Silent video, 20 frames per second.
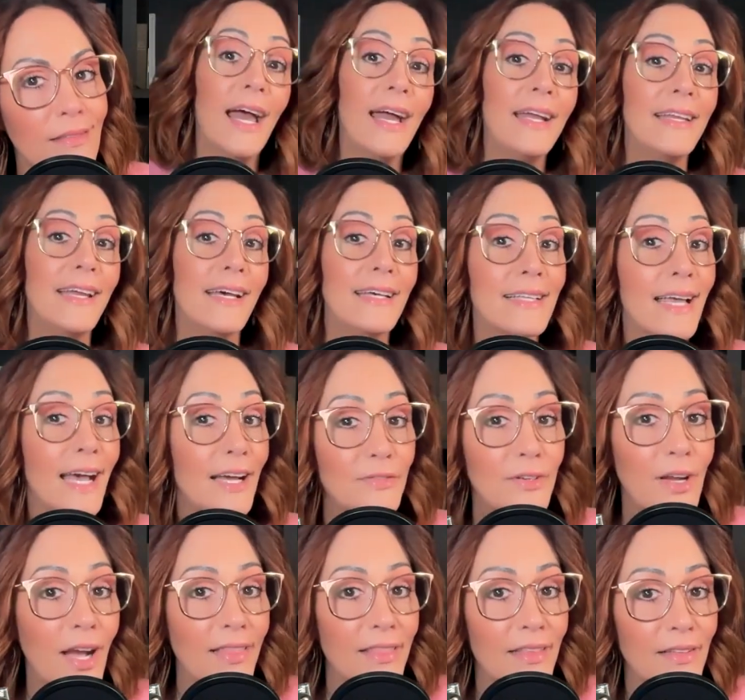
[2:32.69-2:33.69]
And yes, I've
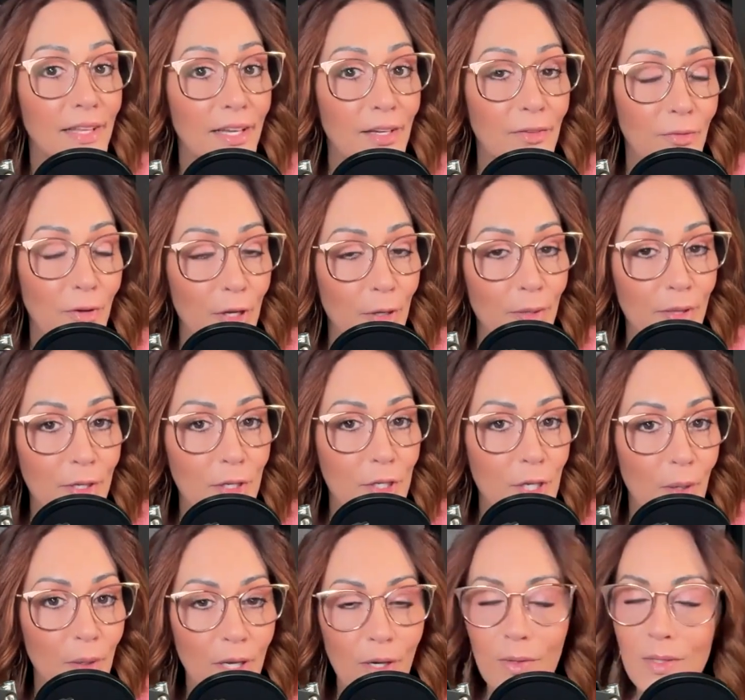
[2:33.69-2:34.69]
got the link for you in the
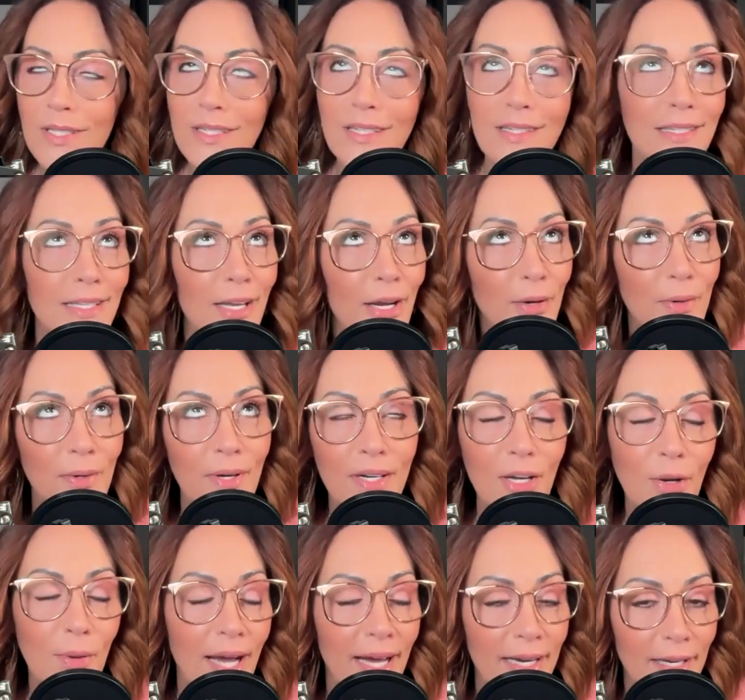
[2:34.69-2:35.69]
show notes. So
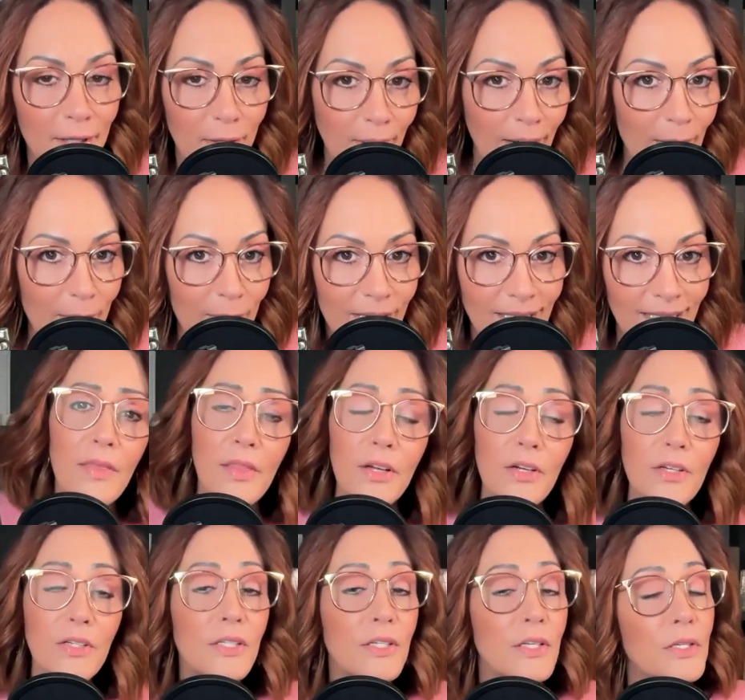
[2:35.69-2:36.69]
go ahead and grab it.
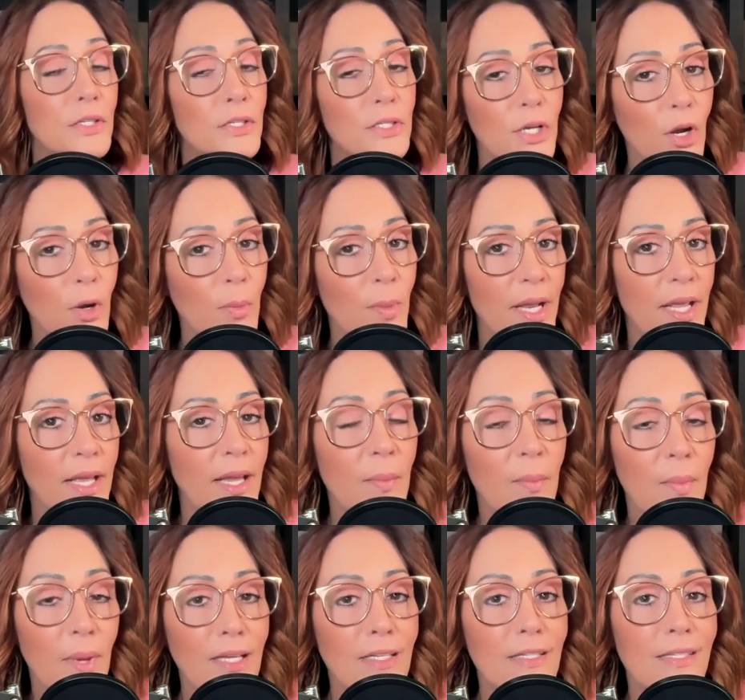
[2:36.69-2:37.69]
There's so many
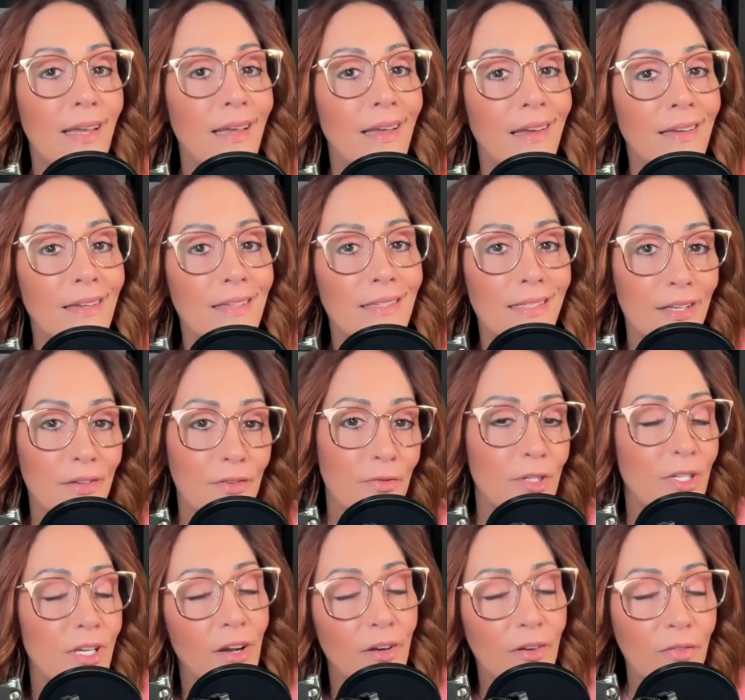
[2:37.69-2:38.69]
amazing senior
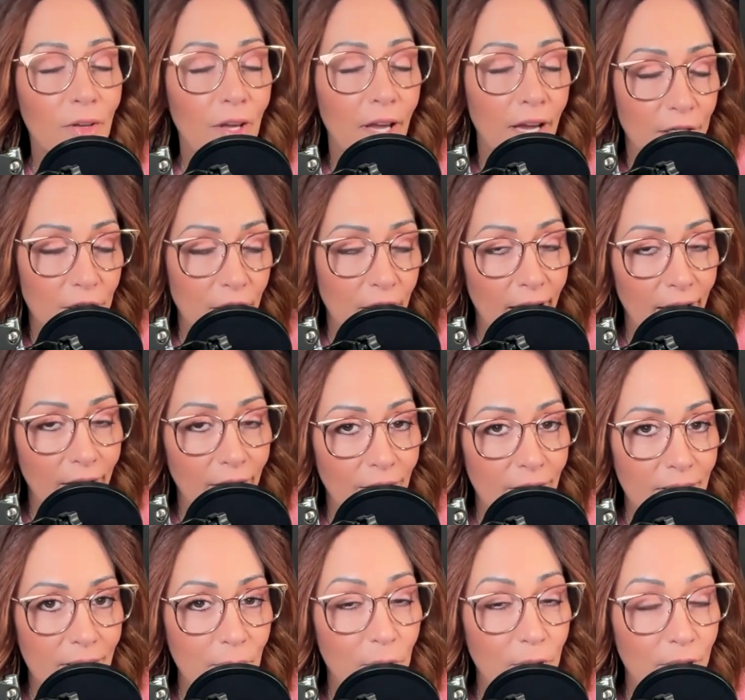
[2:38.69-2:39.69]
photography
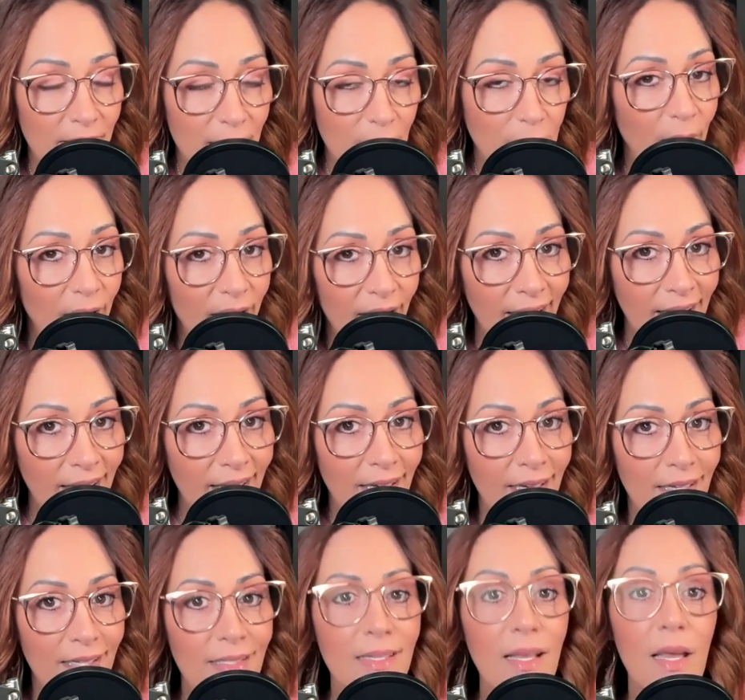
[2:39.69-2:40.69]
educators participating in
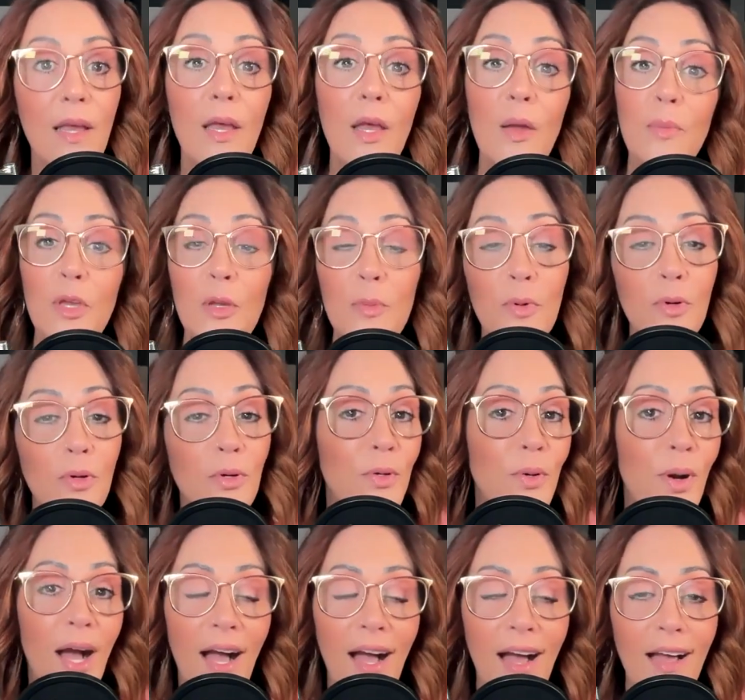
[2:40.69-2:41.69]
this, people
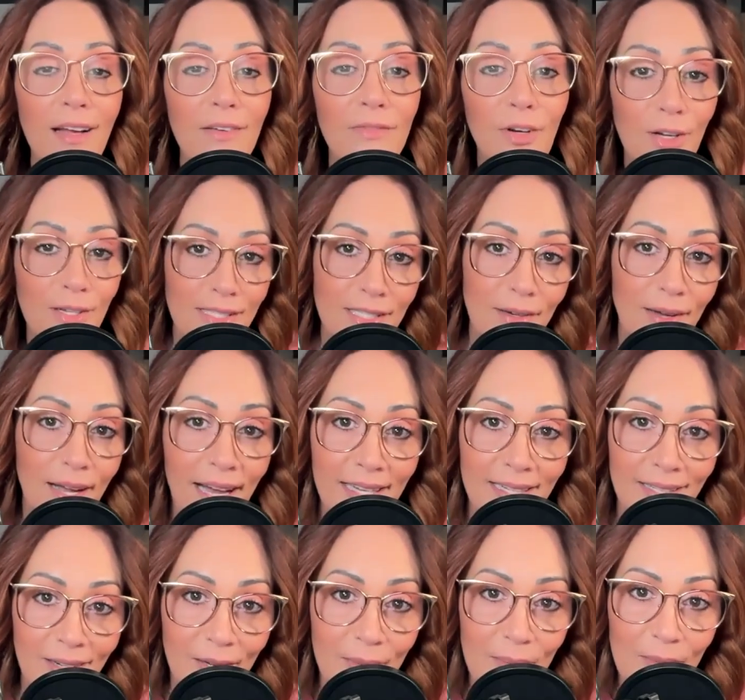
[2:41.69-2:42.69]
who I've also had
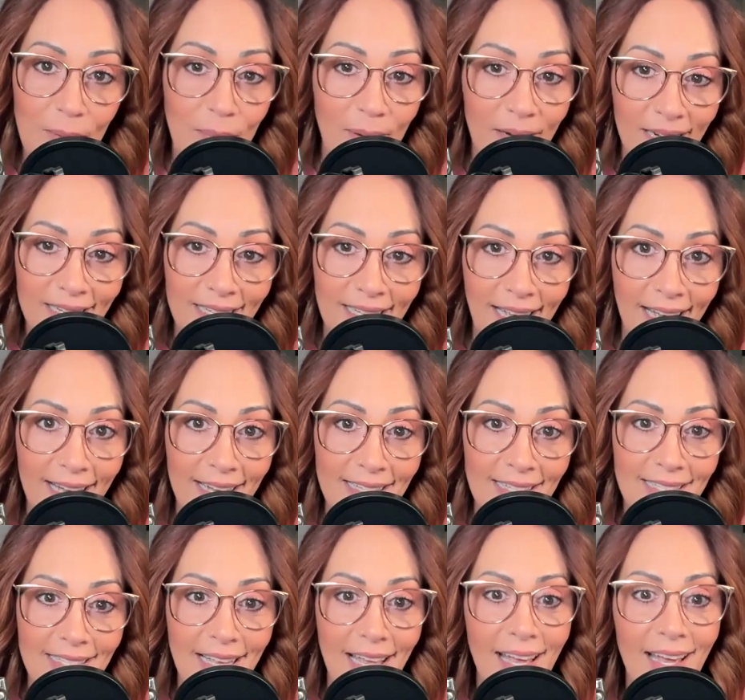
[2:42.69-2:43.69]
on my
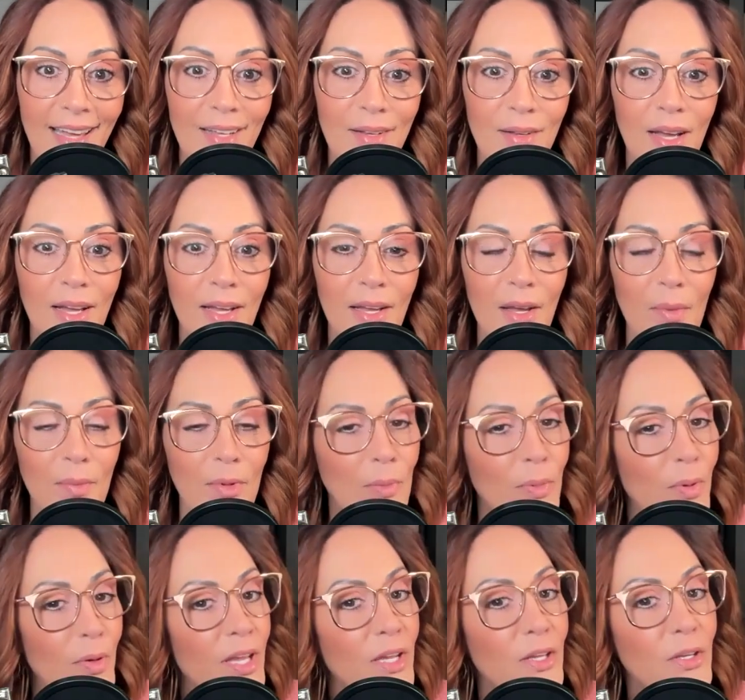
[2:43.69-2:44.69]
podcast and
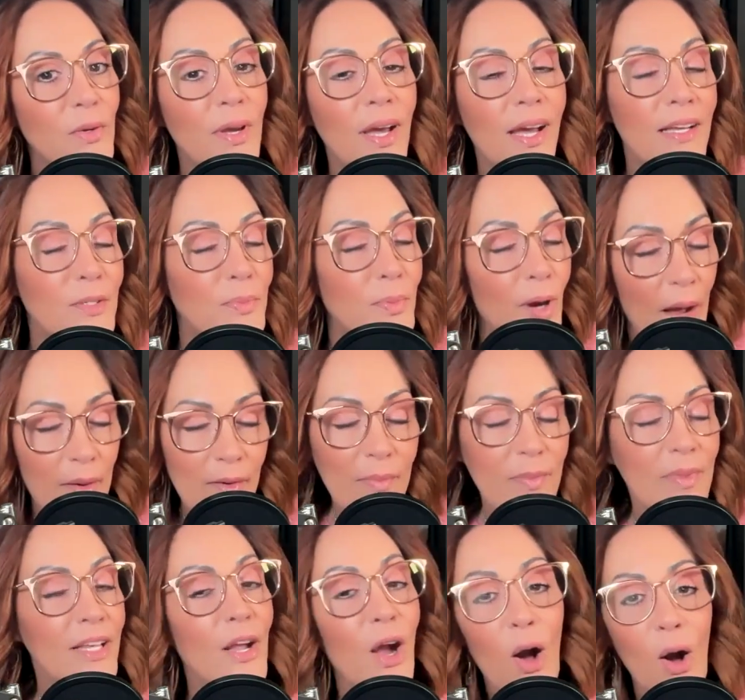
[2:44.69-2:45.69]
people that you guys
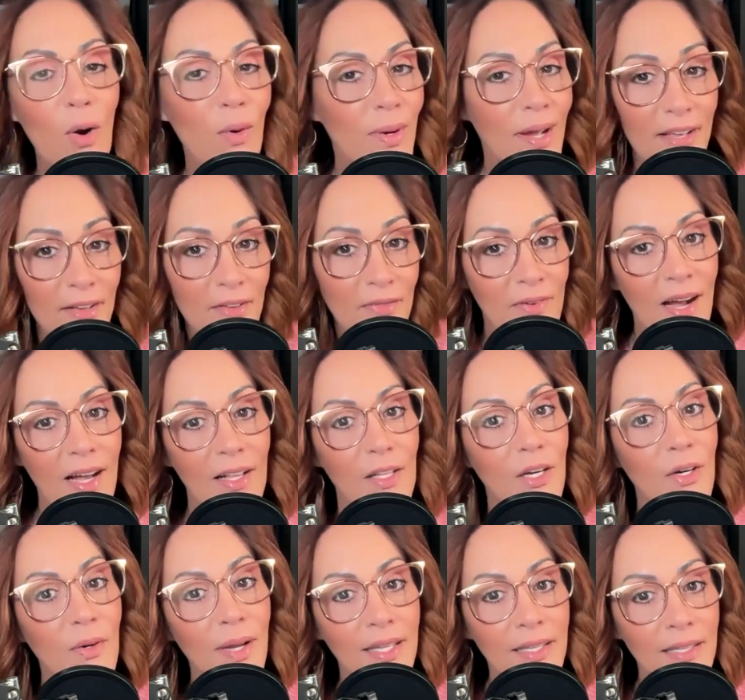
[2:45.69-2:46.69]
probably already
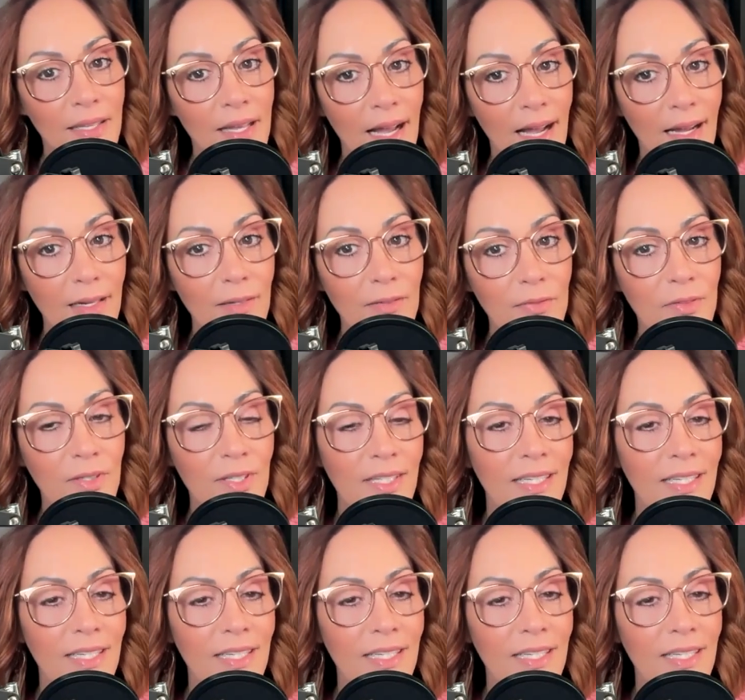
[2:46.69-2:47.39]
follow and love.